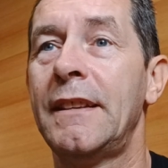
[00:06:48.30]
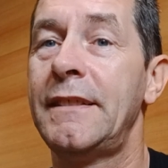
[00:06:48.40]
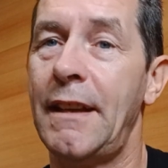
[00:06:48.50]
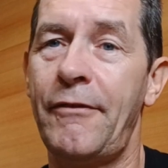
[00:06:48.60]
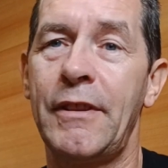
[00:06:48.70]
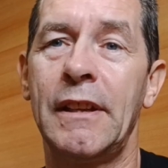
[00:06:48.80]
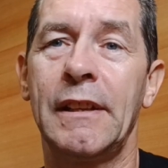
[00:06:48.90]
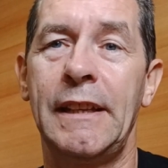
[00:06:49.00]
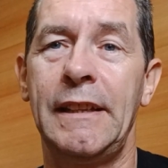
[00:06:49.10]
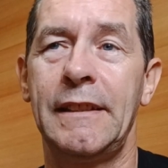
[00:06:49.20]

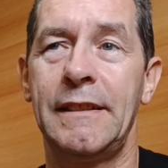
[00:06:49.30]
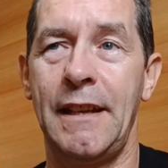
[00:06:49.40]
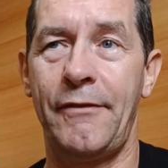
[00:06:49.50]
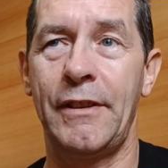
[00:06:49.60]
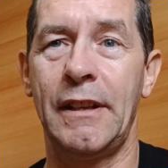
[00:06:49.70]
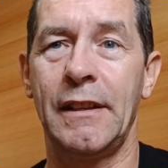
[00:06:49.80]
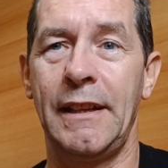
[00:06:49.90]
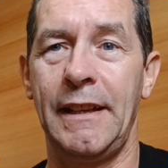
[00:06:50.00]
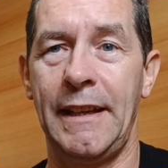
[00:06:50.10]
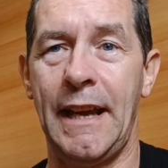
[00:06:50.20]
definitely
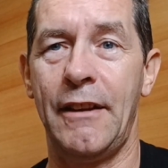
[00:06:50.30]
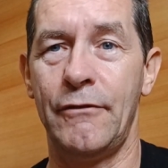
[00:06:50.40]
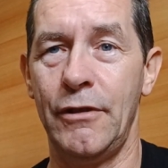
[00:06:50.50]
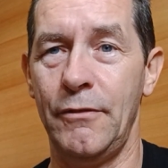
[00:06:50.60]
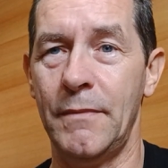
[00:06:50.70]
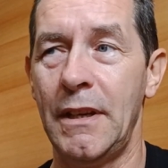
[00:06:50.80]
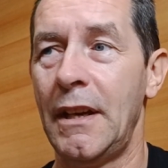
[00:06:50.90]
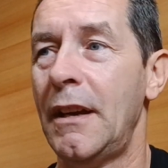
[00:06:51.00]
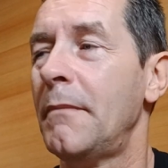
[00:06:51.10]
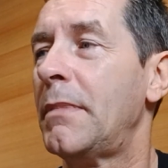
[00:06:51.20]
get a room,
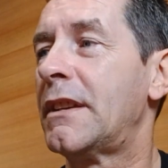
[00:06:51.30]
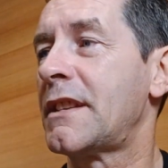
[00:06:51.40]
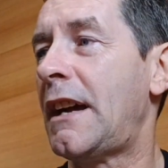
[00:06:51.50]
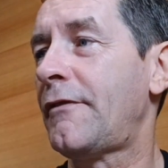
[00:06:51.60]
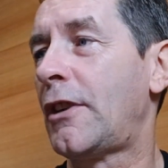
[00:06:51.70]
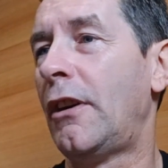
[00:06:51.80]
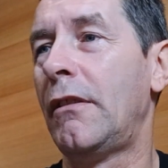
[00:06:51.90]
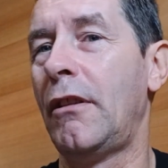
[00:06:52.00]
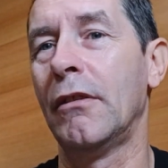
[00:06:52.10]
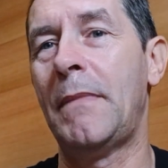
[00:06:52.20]
because I've got
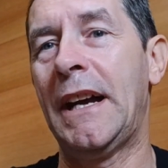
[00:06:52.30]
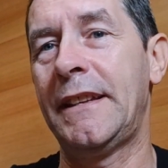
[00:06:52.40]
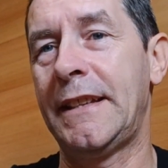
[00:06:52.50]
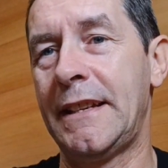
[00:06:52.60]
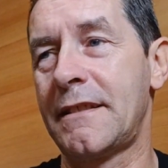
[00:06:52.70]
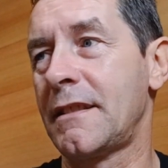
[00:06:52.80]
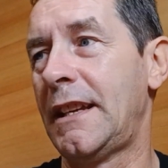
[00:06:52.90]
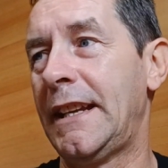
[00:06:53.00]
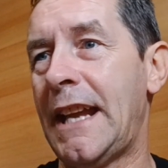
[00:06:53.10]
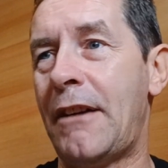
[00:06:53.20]
all my things
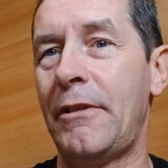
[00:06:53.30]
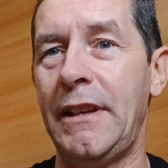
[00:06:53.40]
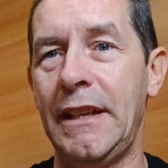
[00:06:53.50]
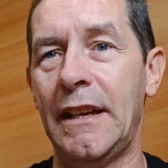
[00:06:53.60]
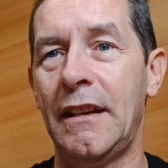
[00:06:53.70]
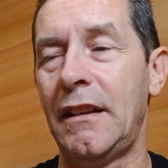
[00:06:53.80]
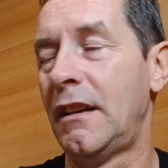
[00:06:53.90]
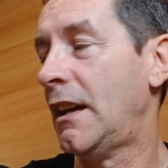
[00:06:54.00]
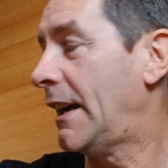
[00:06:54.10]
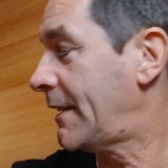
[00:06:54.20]
laid out here,
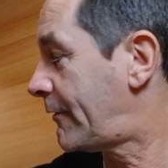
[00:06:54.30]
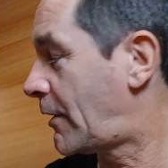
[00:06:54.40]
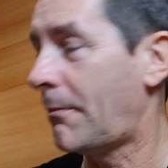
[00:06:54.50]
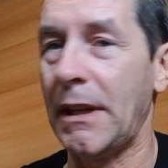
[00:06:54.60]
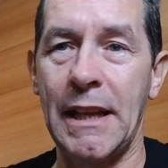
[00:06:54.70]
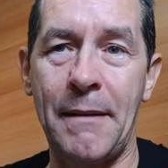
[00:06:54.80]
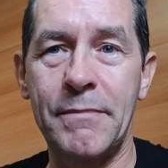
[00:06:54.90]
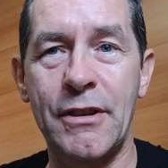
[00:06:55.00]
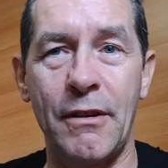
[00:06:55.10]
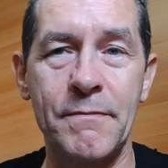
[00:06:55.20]
and I've got my
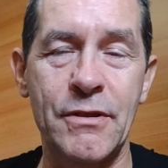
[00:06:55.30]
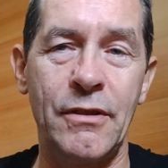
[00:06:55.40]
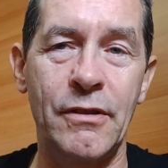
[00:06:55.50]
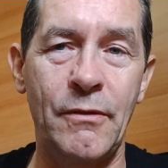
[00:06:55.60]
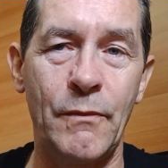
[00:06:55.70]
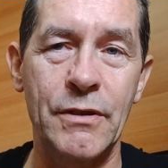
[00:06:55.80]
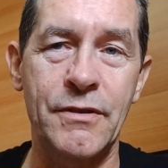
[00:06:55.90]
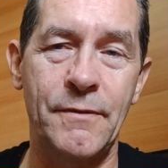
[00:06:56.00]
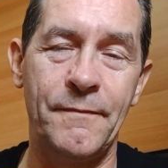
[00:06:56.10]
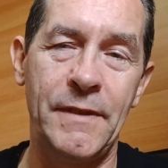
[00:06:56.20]
laptop so I can
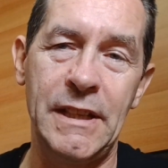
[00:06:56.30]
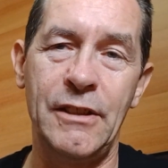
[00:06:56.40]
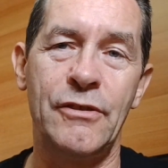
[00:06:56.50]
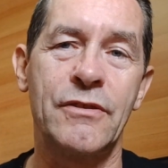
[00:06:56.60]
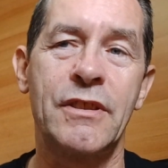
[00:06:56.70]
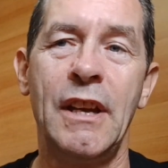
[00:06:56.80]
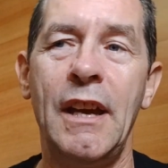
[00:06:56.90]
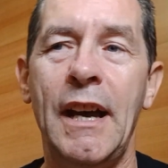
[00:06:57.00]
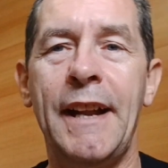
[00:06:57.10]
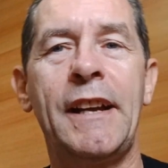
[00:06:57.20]
watch some videos,
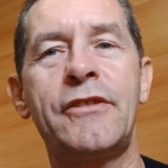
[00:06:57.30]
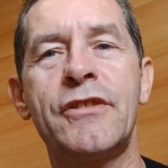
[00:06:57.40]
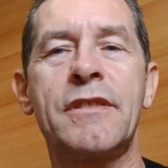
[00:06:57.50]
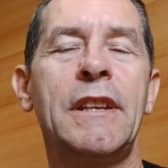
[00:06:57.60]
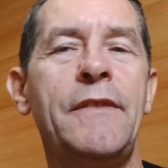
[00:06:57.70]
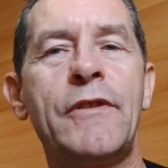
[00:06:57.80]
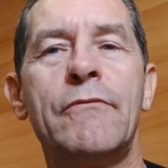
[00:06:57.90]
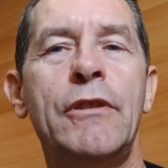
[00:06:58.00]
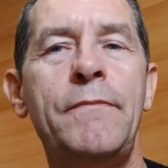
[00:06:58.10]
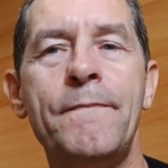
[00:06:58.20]
and I can just leave the
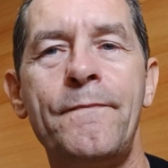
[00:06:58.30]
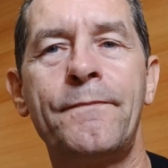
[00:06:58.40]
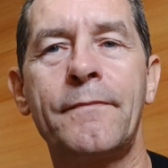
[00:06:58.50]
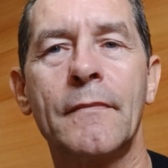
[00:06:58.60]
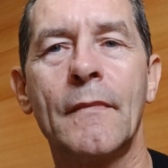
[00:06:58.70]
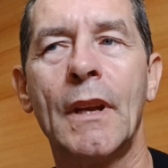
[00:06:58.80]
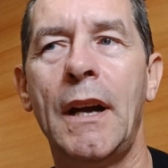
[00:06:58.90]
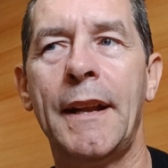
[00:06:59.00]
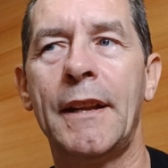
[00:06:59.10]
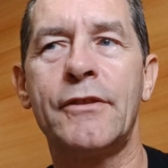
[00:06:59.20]
room
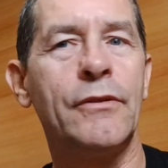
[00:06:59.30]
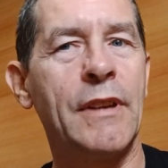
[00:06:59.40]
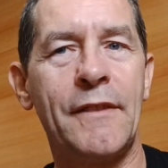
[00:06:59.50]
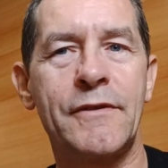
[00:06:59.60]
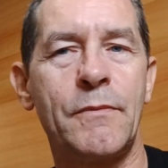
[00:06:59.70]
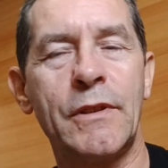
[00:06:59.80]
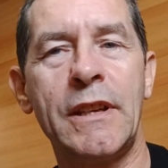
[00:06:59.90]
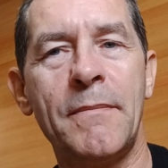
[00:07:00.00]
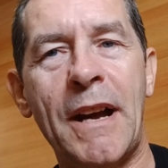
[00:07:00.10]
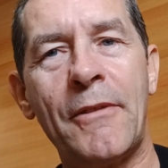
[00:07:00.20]
and I don't have to
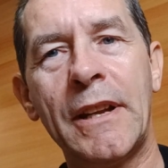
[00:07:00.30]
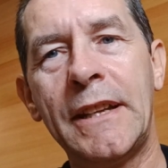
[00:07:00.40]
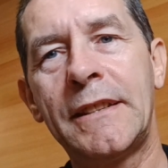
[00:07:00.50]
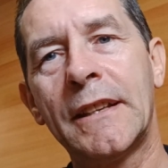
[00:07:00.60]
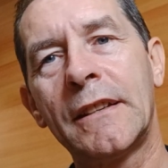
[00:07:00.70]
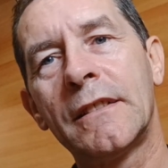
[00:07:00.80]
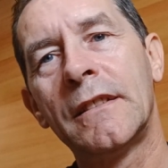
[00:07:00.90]
worry about anything.